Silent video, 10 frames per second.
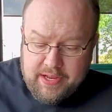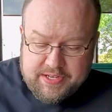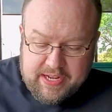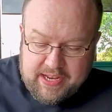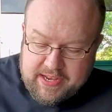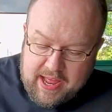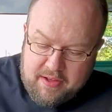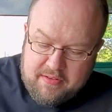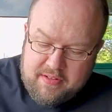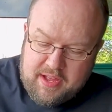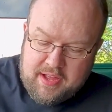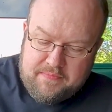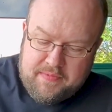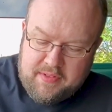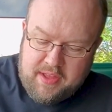just digging it now.
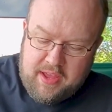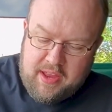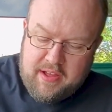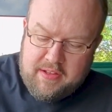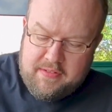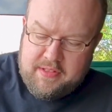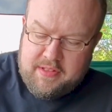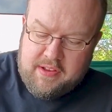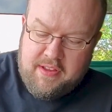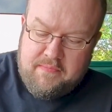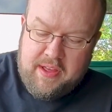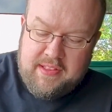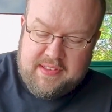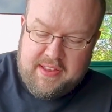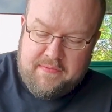You know, the green
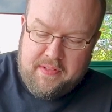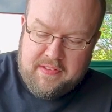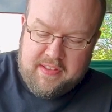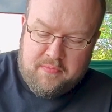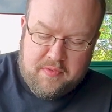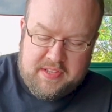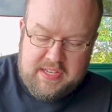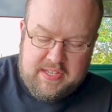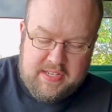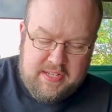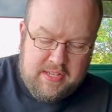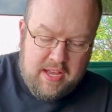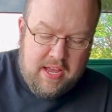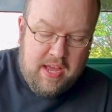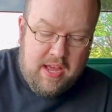beans could definitely use a little more seasoning.
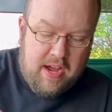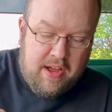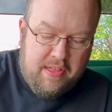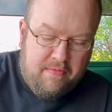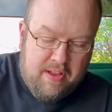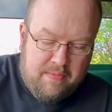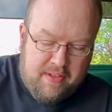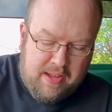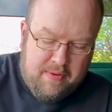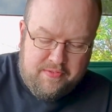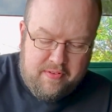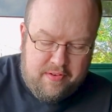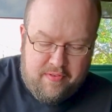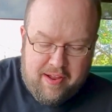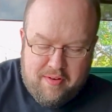The ribs, I like my
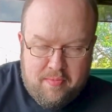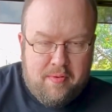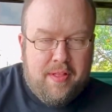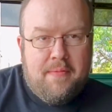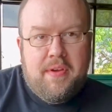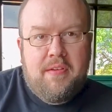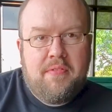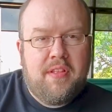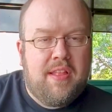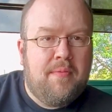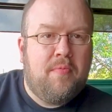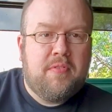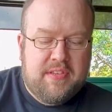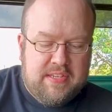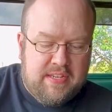dry rib a lot better with a lot
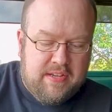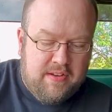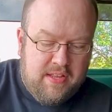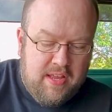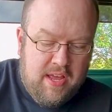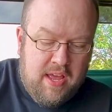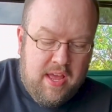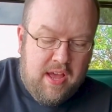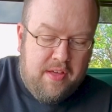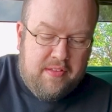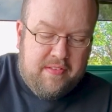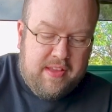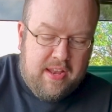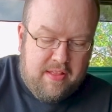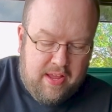more seasoning on it. This is
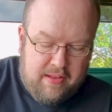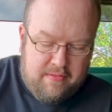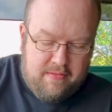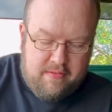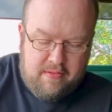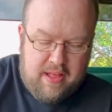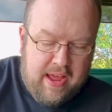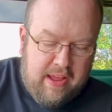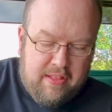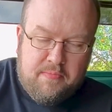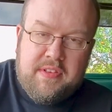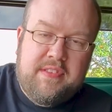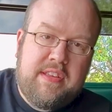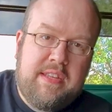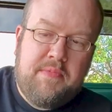kind of like lacking a little bit of
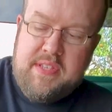seasoning, but it's